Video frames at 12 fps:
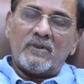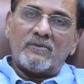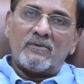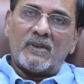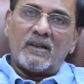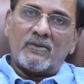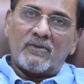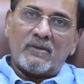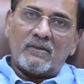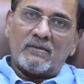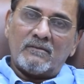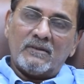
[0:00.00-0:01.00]
how to
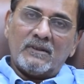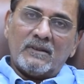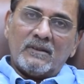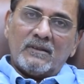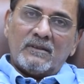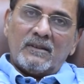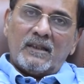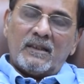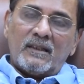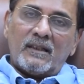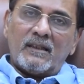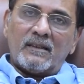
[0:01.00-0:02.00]
control,
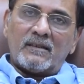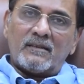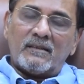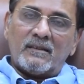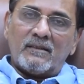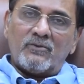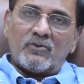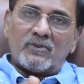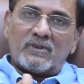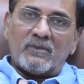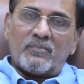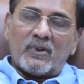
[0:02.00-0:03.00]
and unless
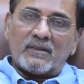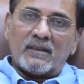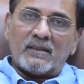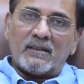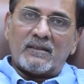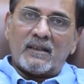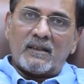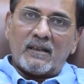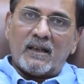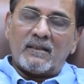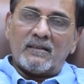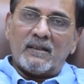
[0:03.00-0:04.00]
those processes are
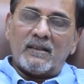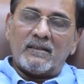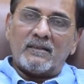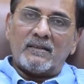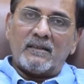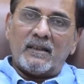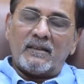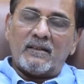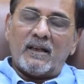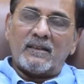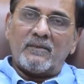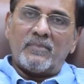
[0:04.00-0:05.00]
not there and
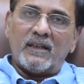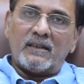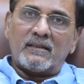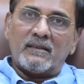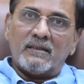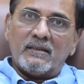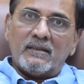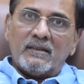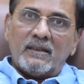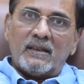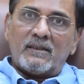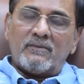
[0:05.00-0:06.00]
not in place,
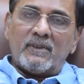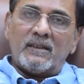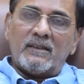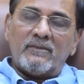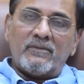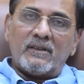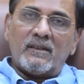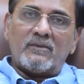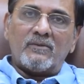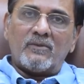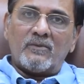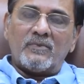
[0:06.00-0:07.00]
it's very difficult
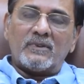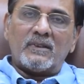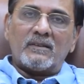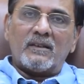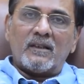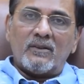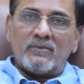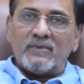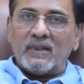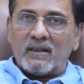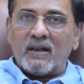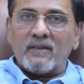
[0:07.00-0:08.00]
to grow business. And now
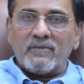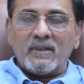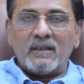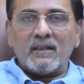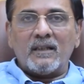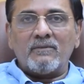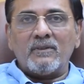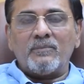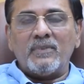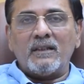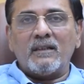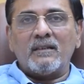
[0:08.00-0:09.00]
we are confident that with
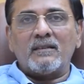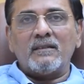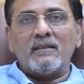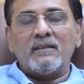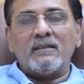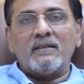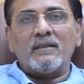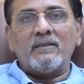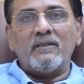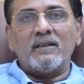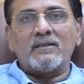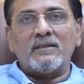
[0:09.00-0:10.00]
PKC
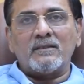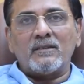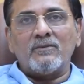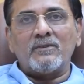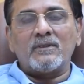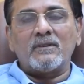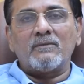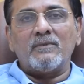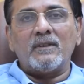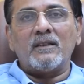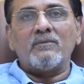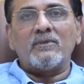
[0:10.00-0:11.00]
giving us these solutions,
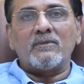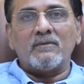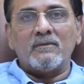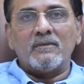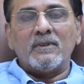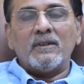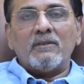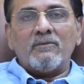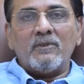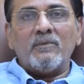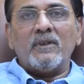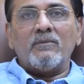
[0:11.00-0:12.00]
we will
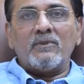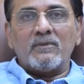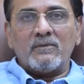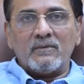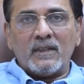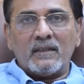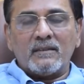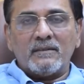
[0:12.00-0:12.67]
be able to do that.